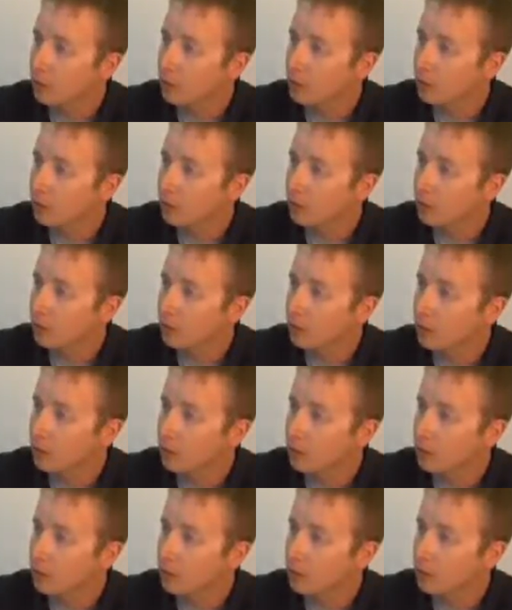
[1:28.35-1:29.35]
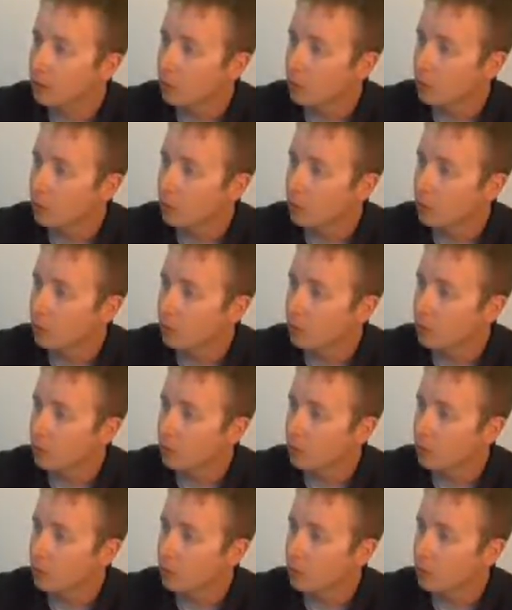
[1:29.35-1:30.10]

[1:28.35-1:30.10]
No one is speaking in this clip.